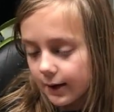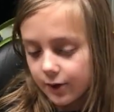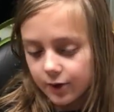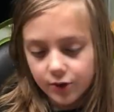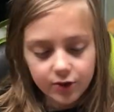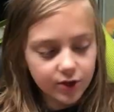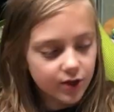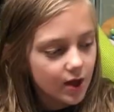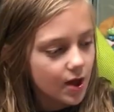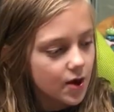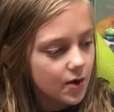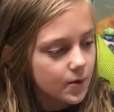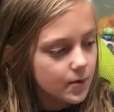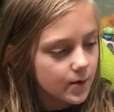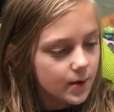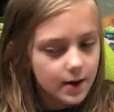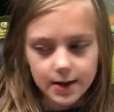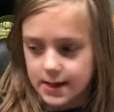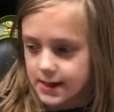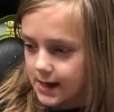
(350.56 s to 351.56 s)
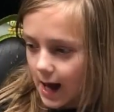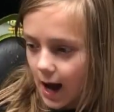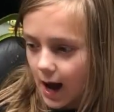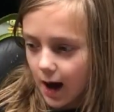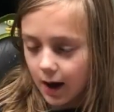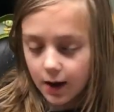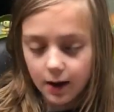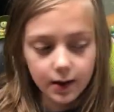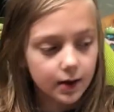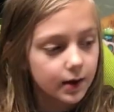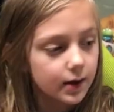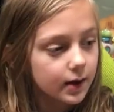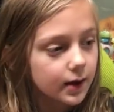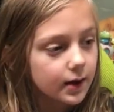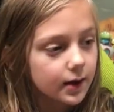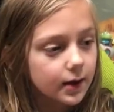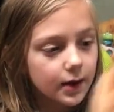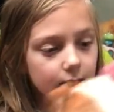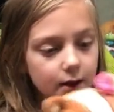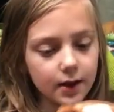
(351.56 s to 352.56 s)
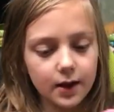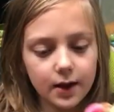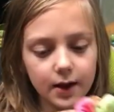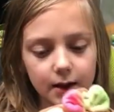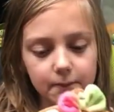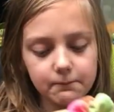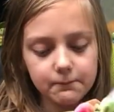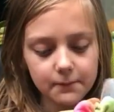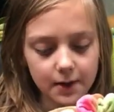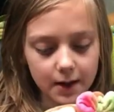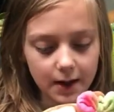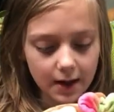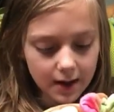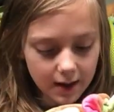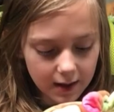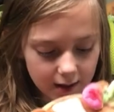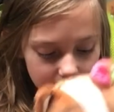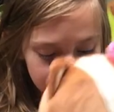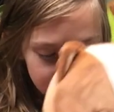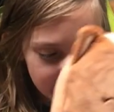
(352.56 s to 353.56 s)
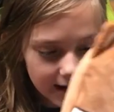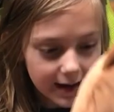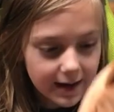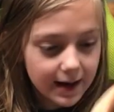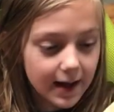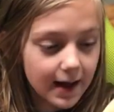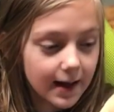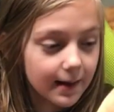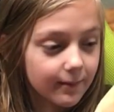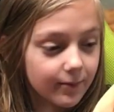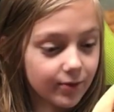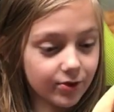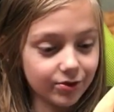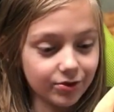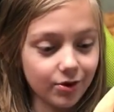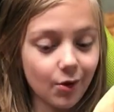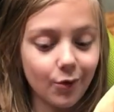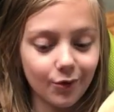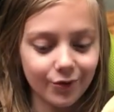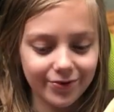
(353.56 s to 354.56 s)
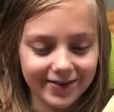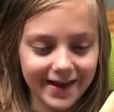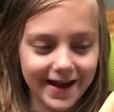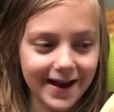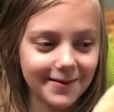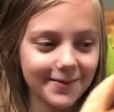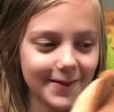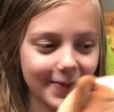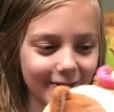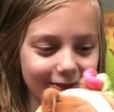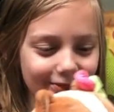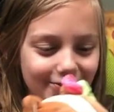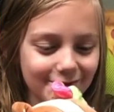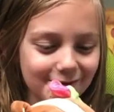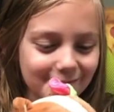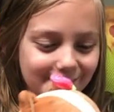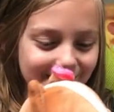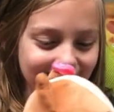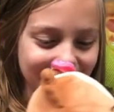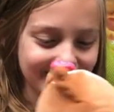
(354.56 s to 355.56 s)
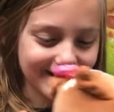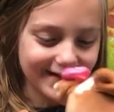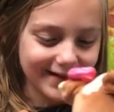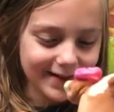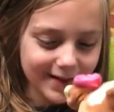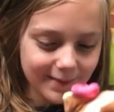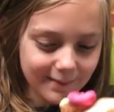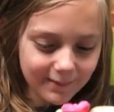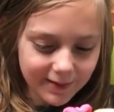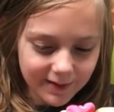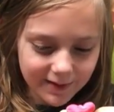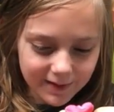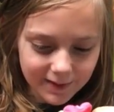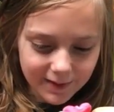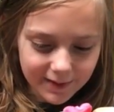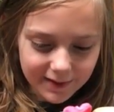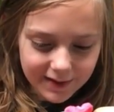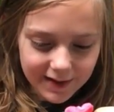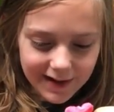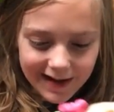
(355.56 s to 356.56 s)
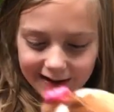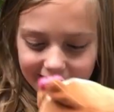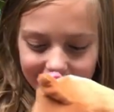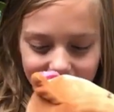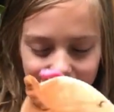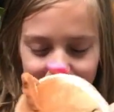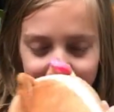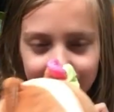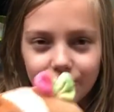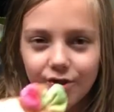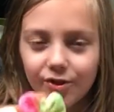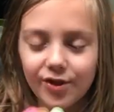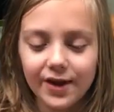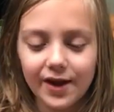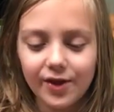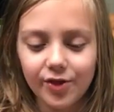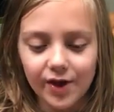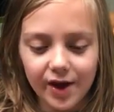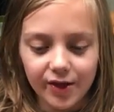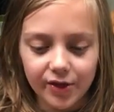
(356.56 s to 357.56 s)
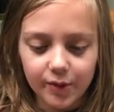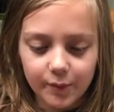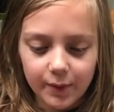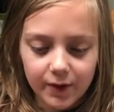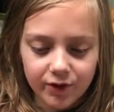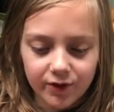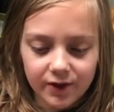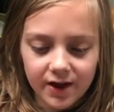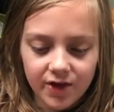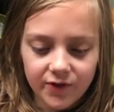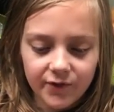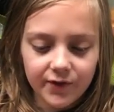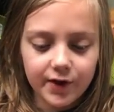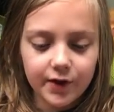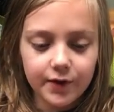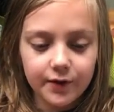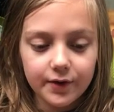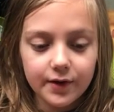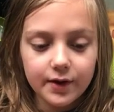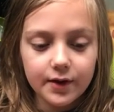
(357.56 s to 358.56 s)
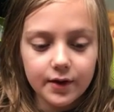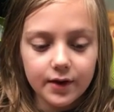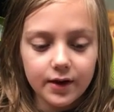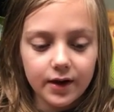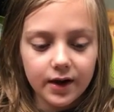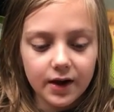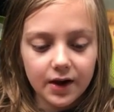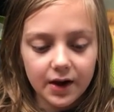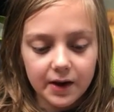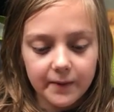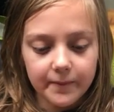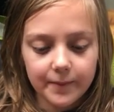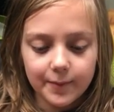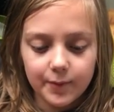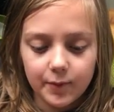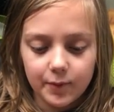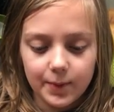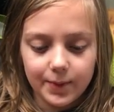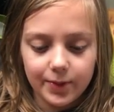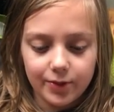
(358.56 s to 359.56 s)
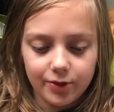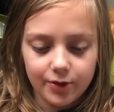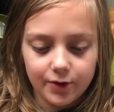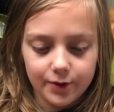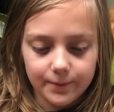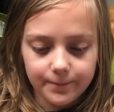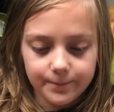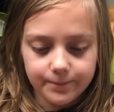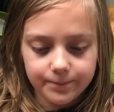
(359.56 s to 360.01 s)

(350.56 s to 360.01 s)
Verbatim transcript: so, yeah. Um, again, I am so sad about this duplicate. But, yeah, uh, just in case you guys didn't watch the last video, um, I'm going to read this to you.